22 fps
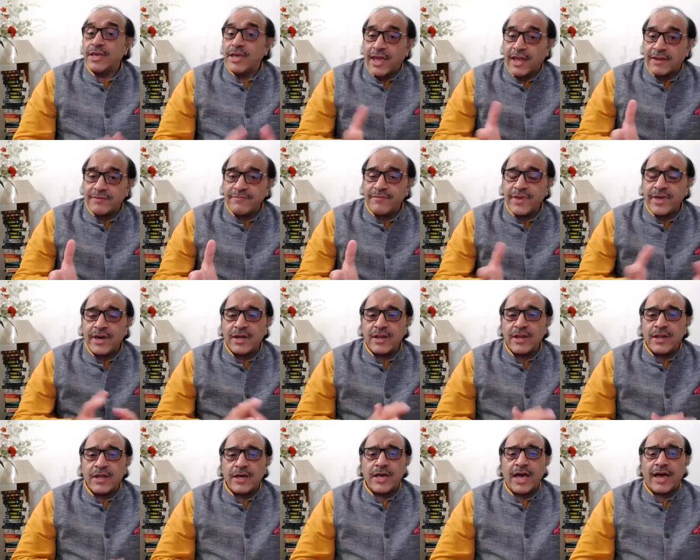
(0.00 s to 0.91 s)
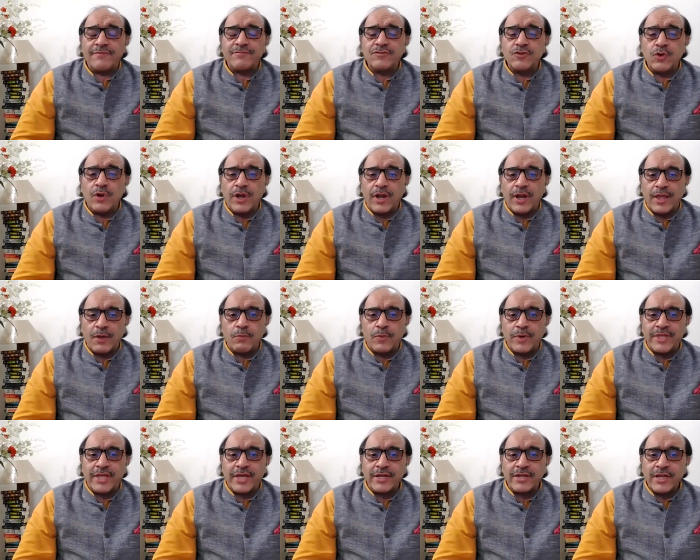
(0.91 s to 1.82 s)
And we have to live
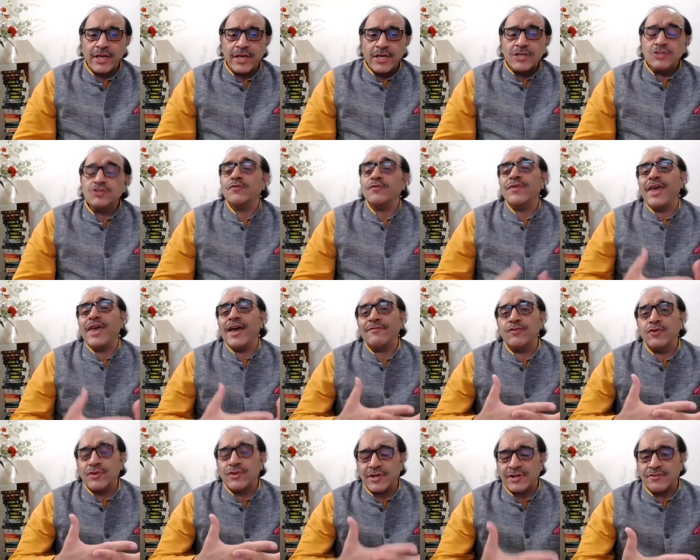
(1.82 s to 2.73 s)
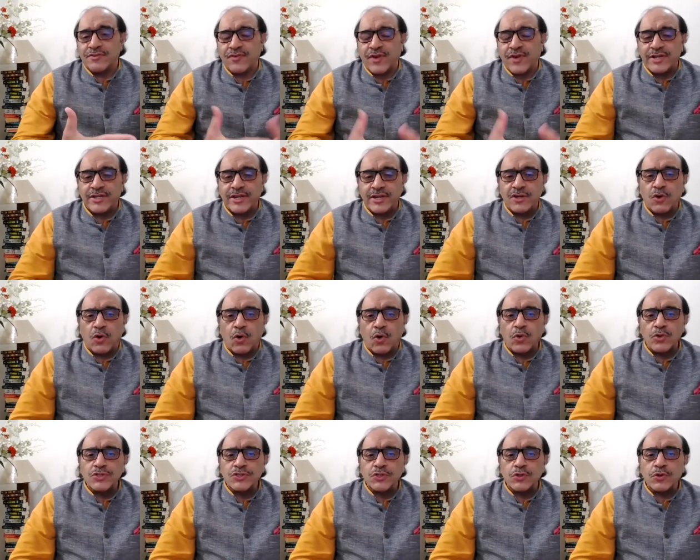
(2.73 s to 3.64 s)
with it. So we have to confront it
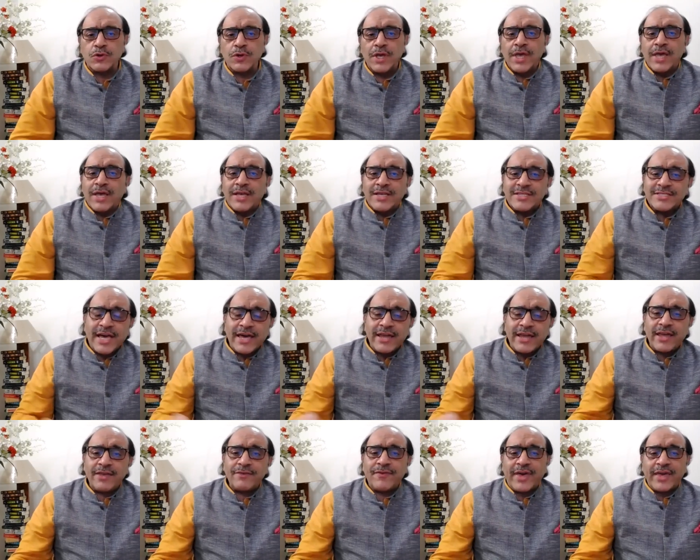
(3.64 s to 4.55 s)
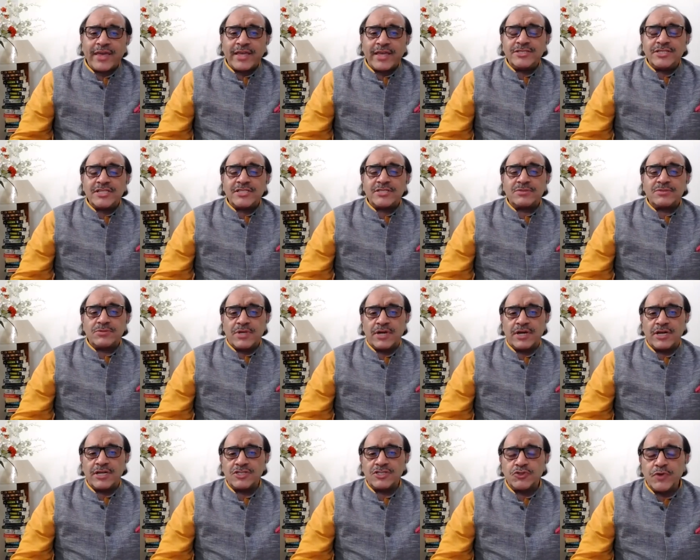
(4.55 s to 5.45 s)
also. Saira, if I can just
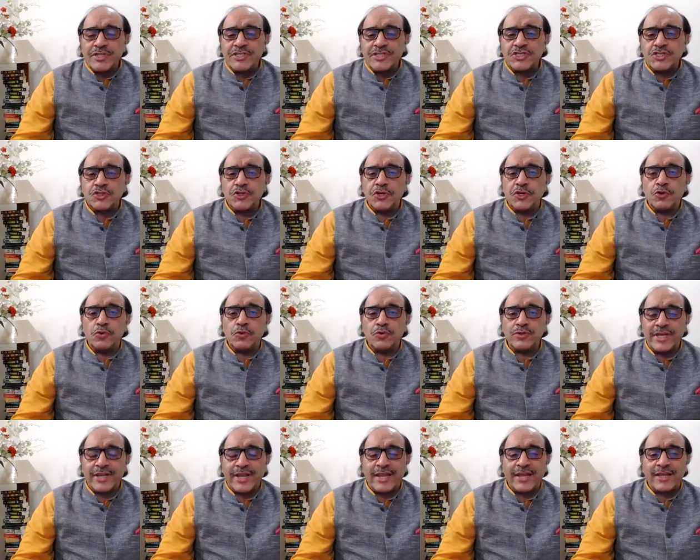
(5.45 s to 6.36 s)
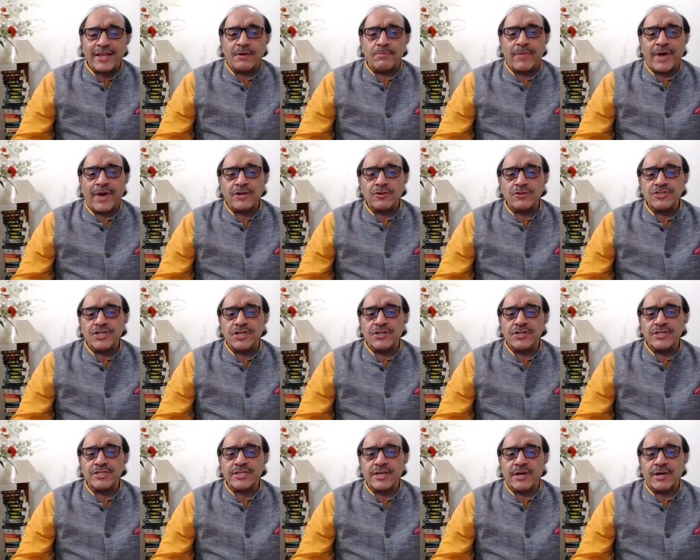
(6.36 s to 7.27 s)
switch to you, then I'll come back to
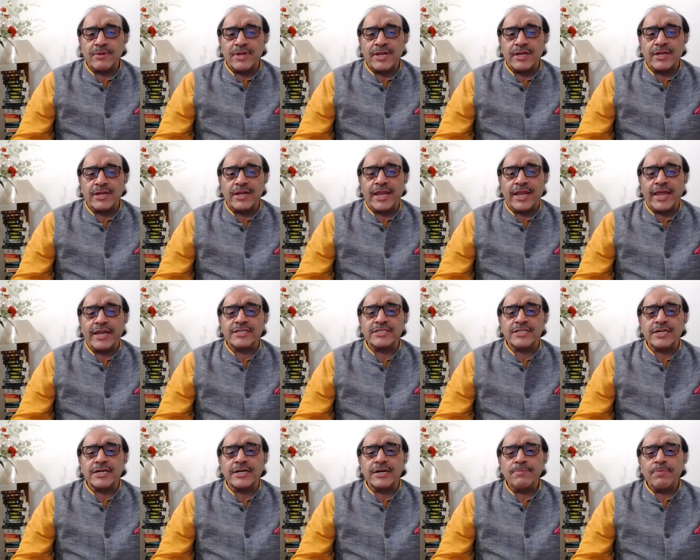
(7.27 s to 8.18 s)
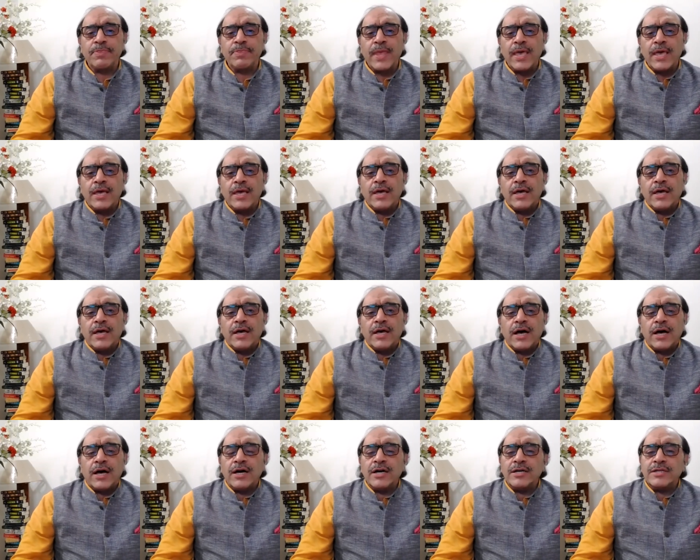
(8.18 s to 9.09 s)
General Saab a little later.
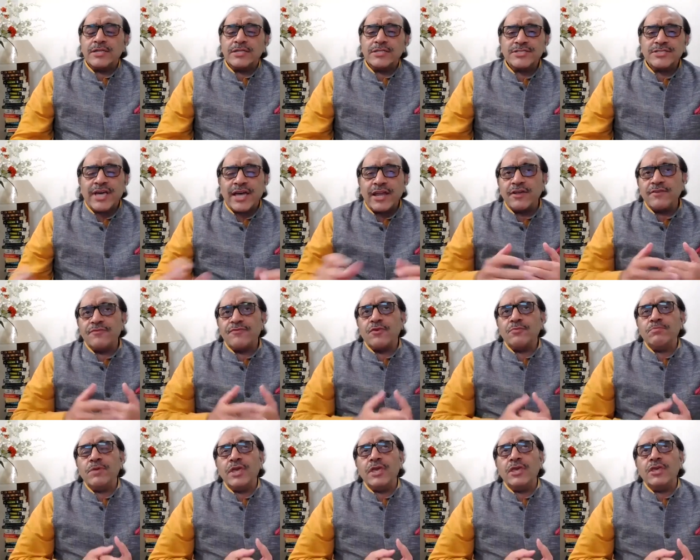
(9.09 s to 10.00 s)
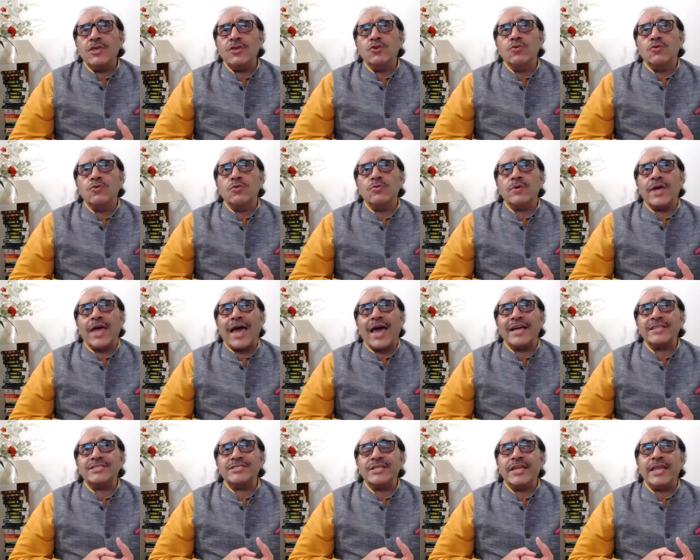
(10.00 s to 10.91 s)
Saira, for me, you
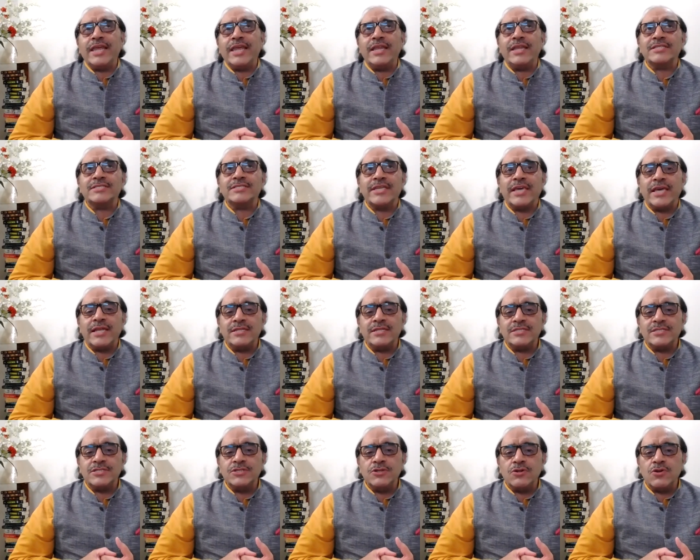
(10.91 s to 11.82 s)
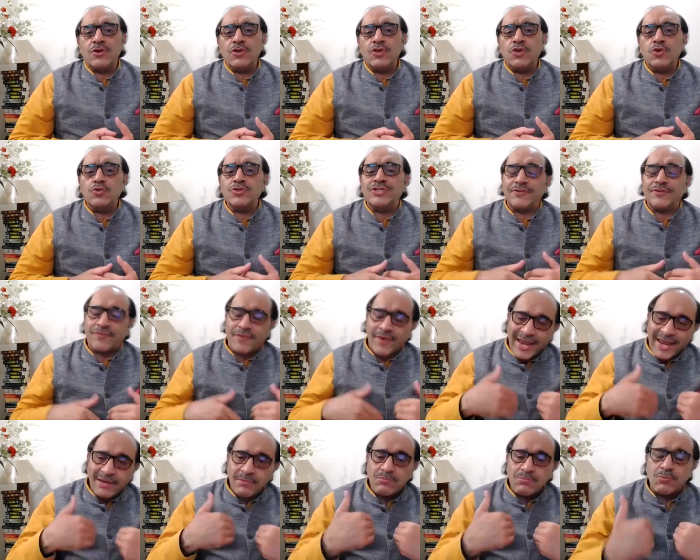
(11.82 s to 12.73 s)
actually, in a sense, you know, you
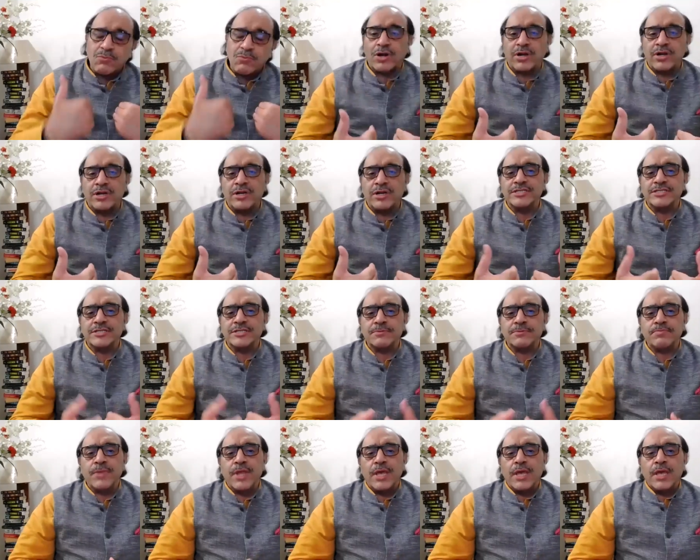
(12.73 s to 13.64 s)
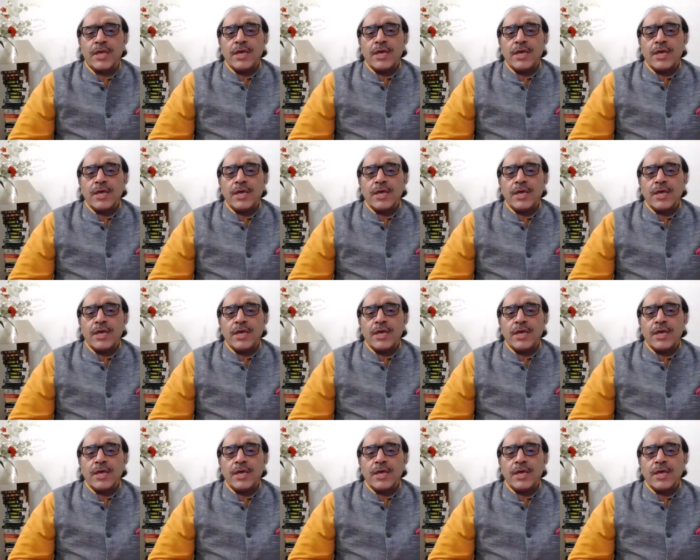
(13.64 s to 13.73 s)
define modernism.